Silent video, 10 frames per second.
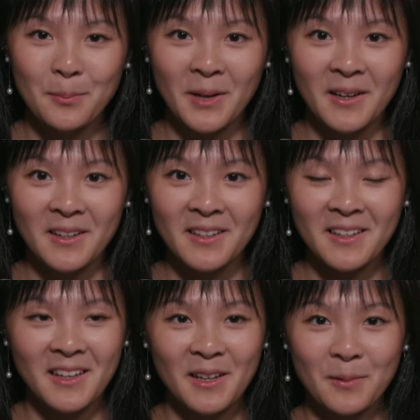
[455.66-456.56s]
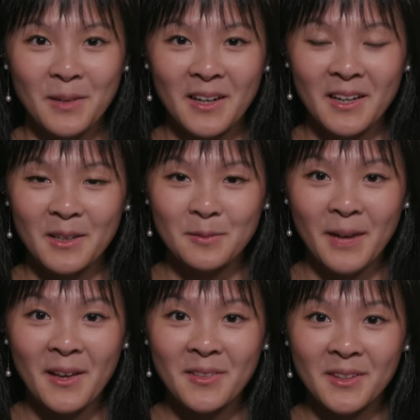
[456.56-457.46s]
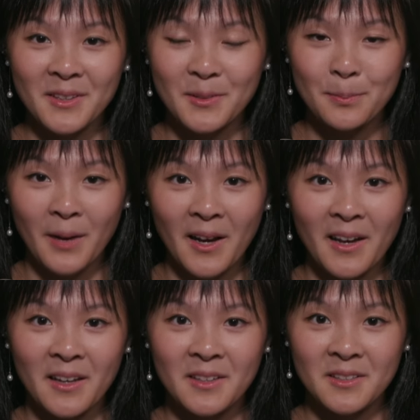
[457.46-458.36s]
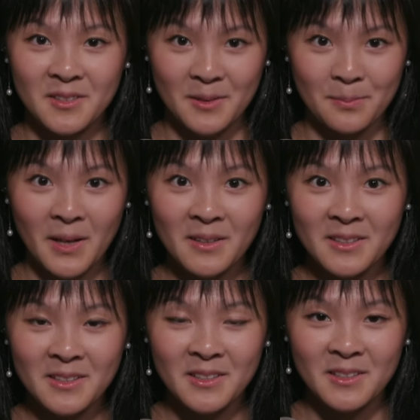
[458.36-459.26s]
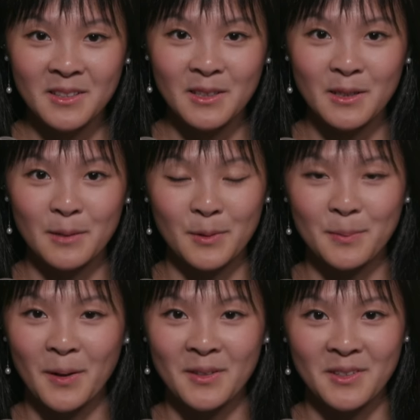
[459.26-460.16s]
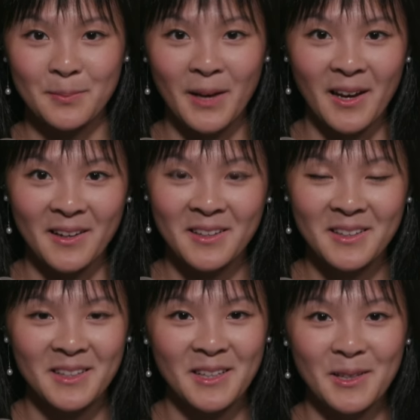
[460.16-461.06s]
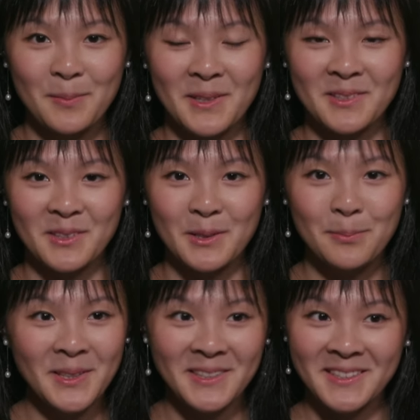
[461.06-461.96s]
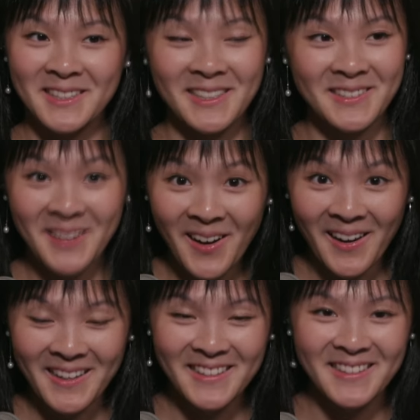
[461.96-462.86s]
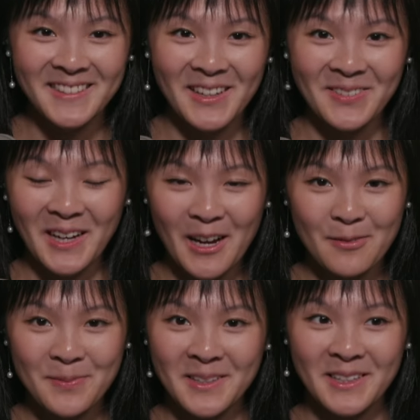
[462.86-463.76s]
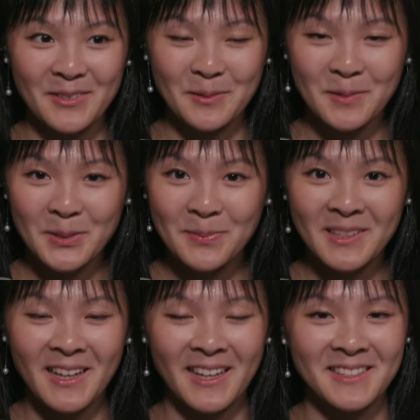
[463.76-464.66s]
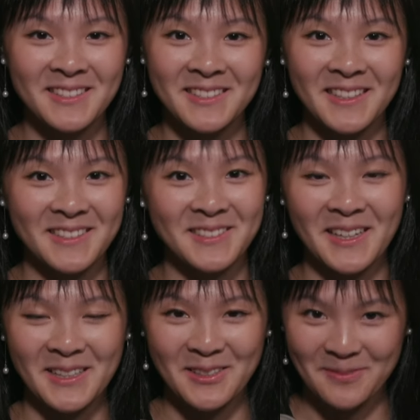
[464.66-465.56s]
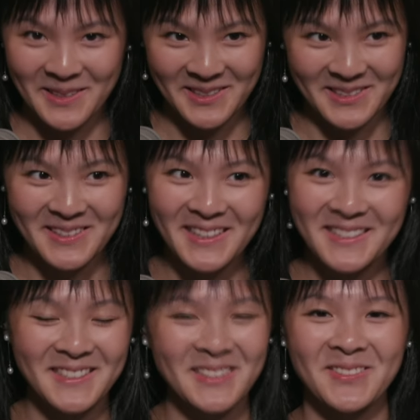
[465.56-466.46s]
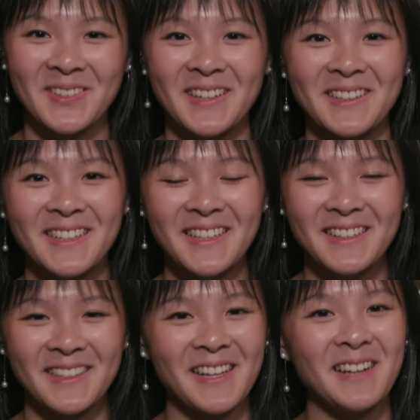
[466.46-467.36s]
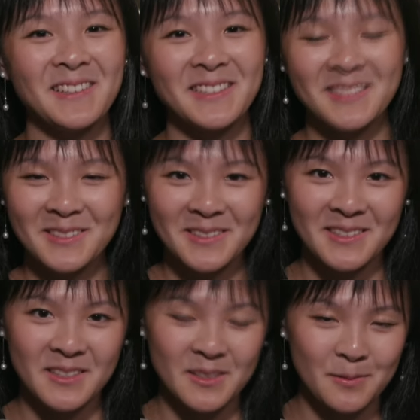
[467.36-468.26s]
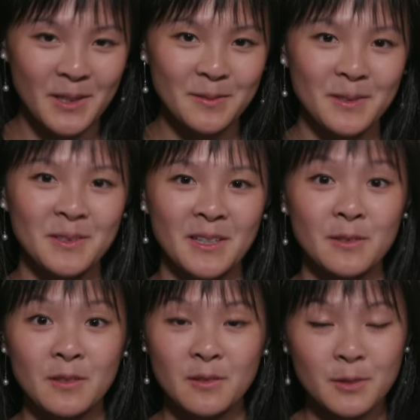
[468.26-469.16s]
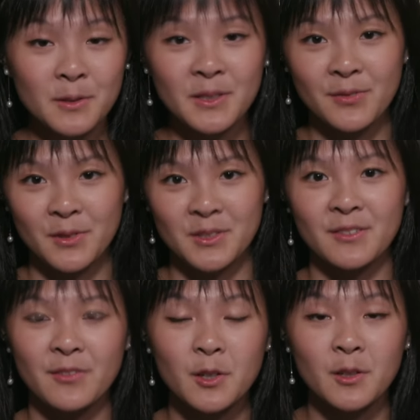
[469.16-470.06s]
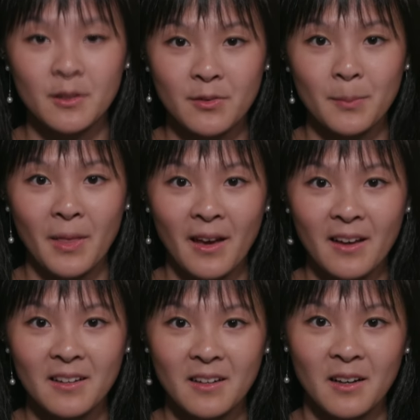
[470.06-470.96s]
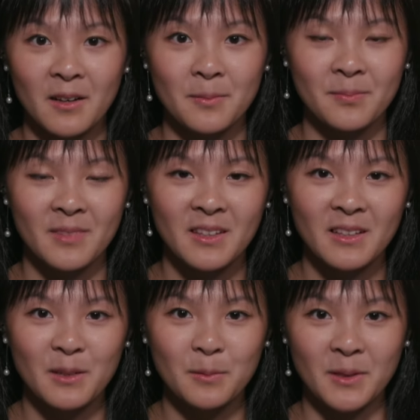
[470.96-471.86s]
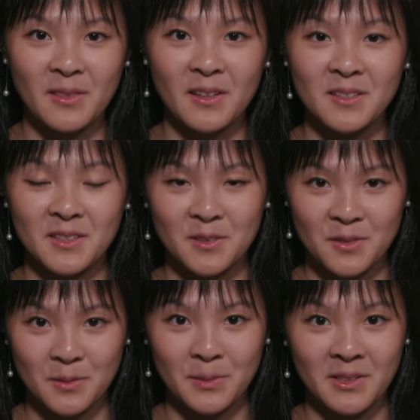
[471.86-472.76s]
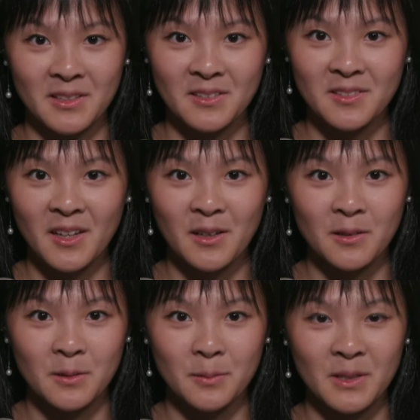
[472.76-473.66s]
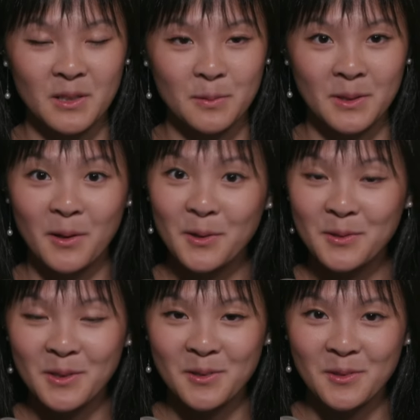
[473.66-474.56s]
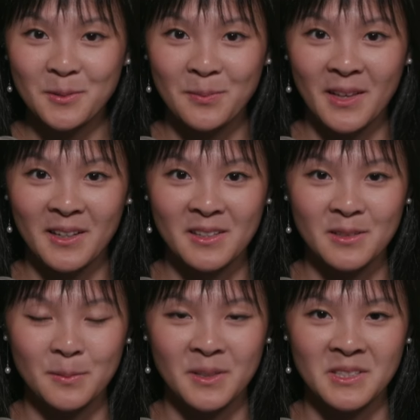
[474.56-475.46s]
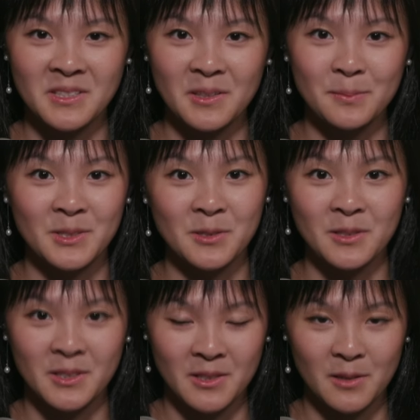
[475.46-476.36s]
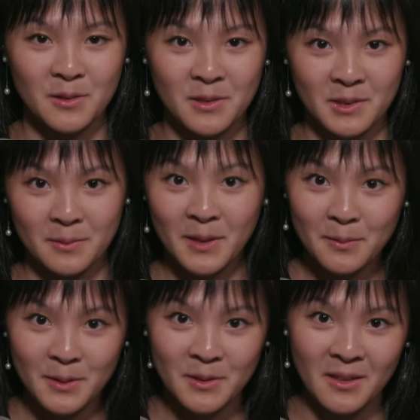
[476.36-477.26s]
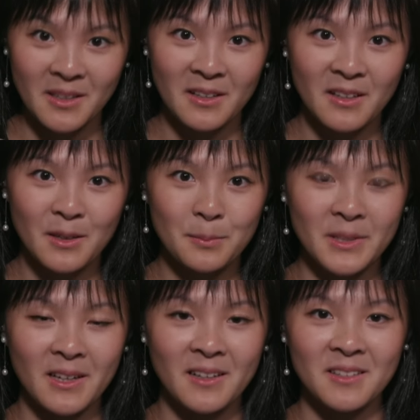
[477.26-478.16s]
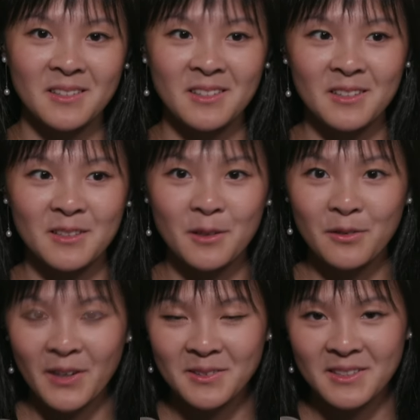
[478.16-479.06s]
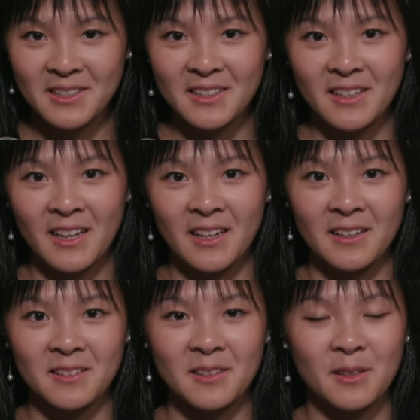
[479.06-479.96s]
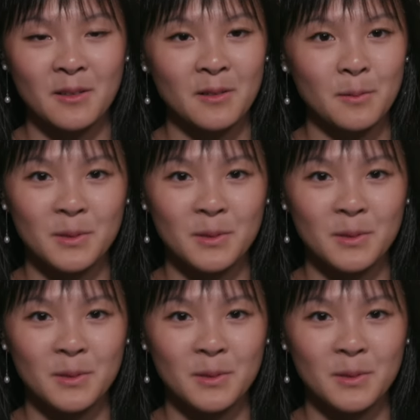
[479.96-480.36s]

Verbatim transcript: But when I ran this by Tim Mellon, he responded back basically billionaire not never have been never will be and didn't answer any of my other questions about like how he stewarded his railroad and grew his fortune further from that um, with the 600 million sale where we also assume that he was a majority owner in the railroad because he co-founded it and there